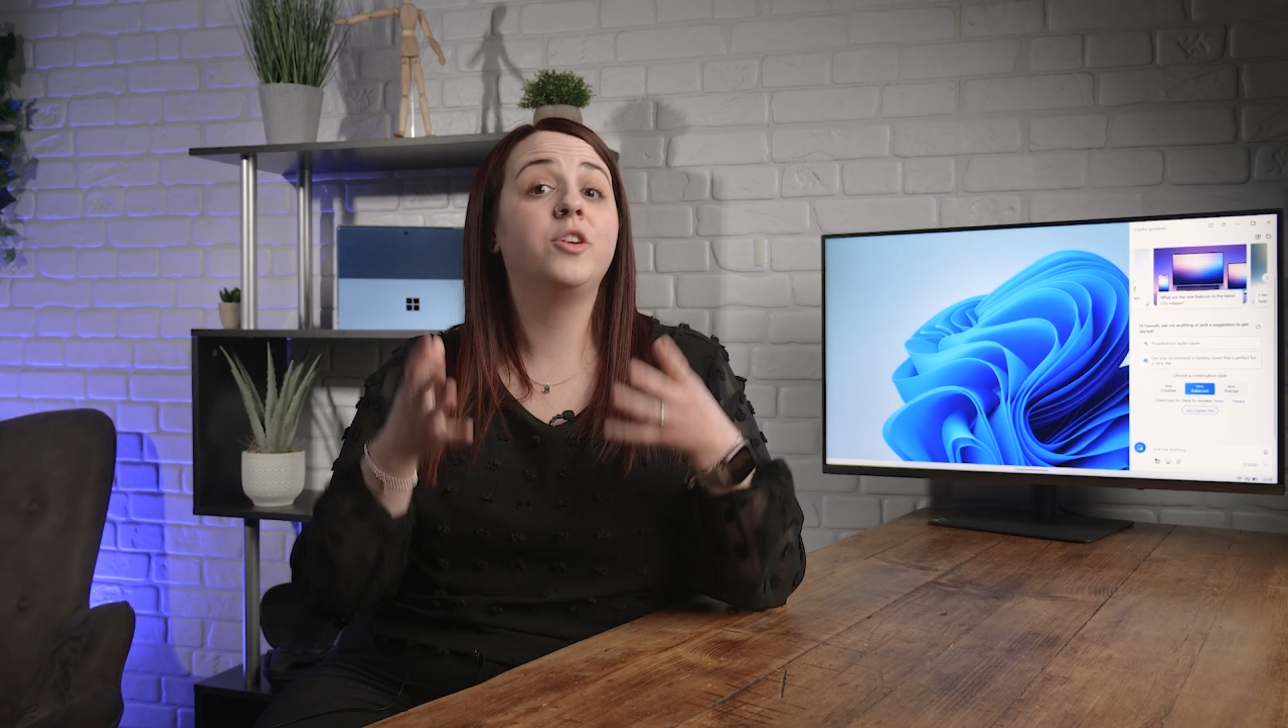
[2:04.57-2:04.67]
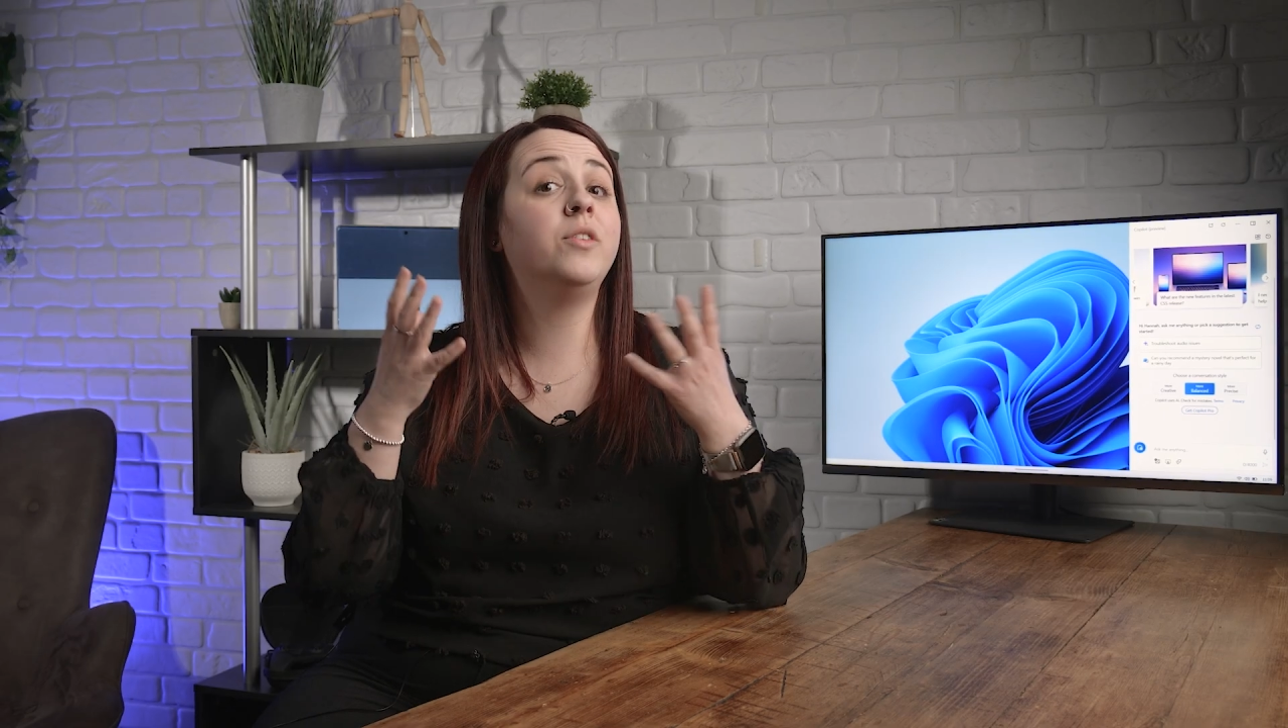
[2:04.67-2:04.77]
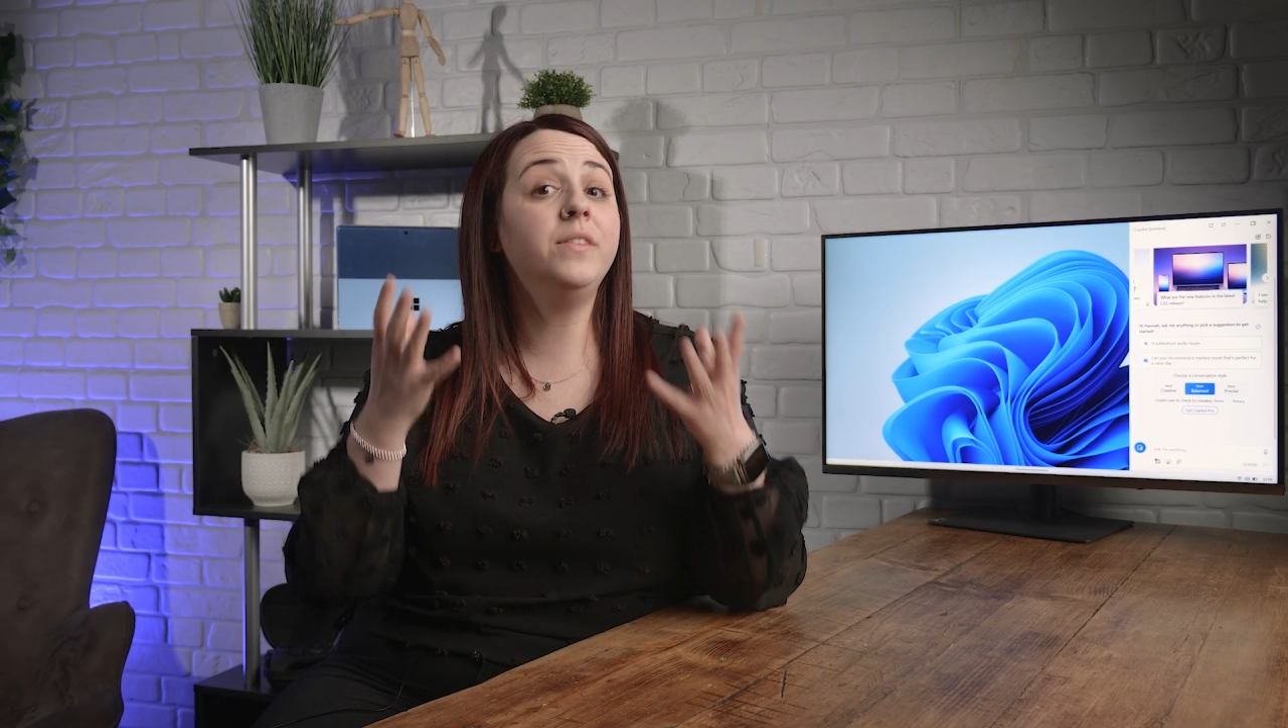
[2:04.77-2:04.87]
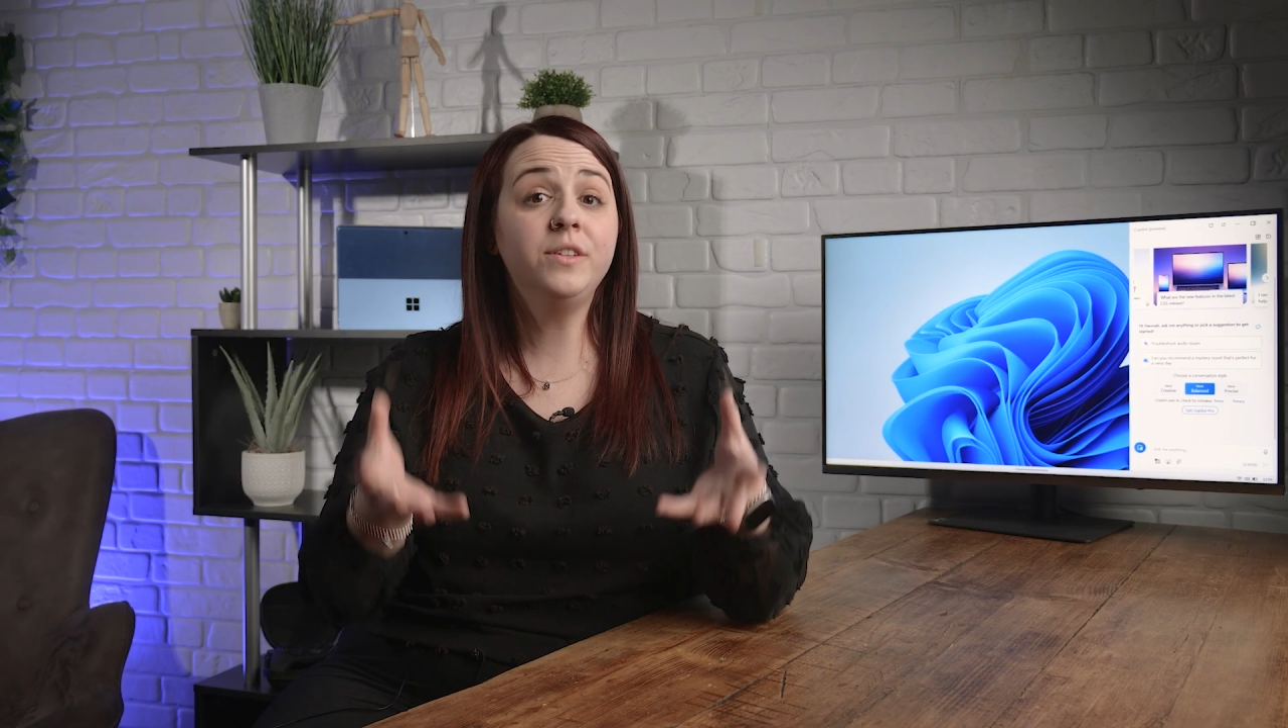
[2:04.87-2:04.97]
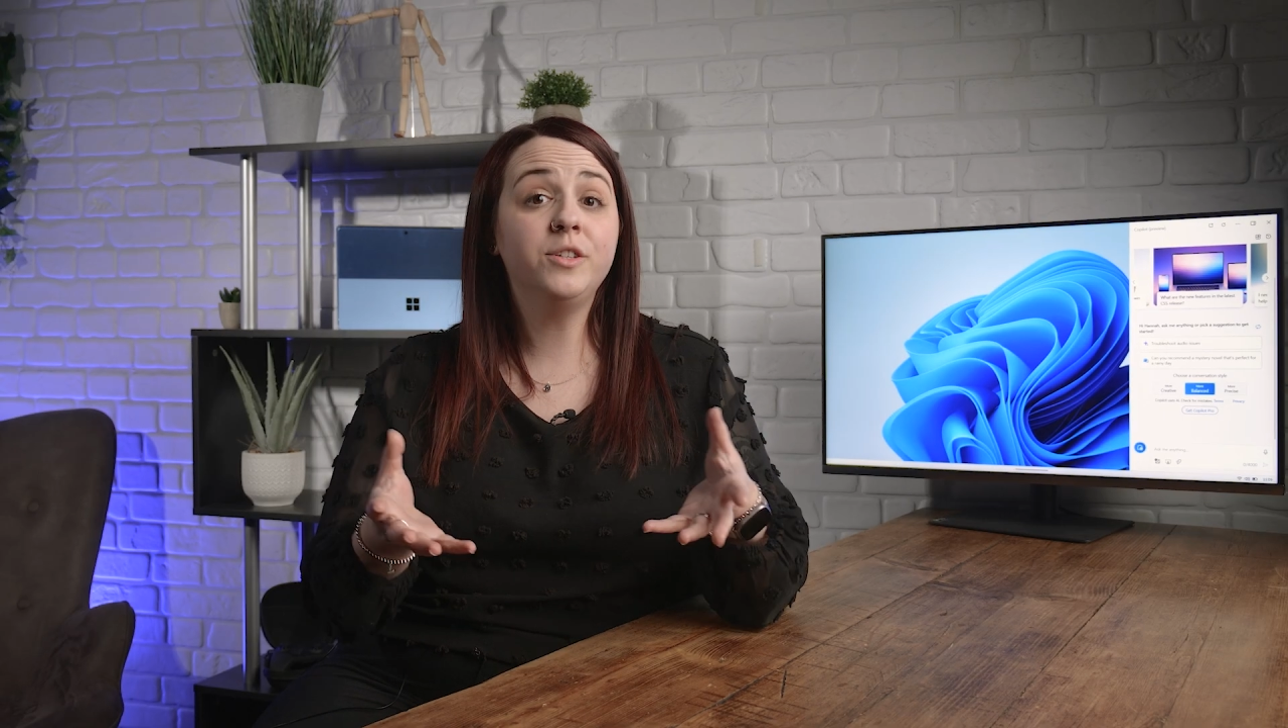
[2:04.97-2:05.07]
you're at the